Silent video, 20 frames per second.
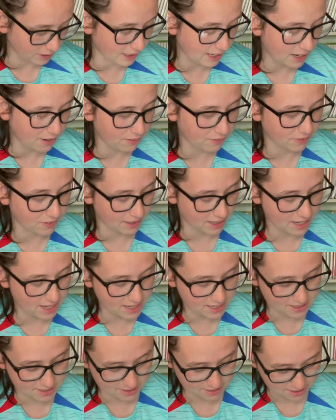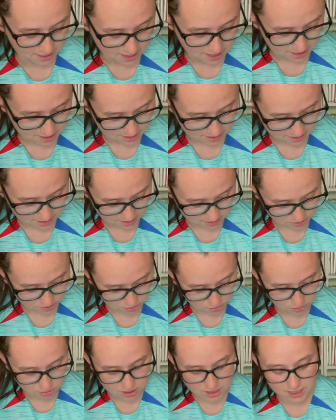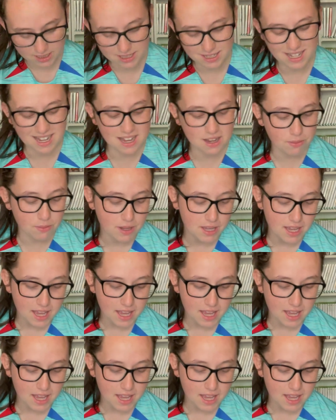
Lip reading: out of the case. That's sorted now.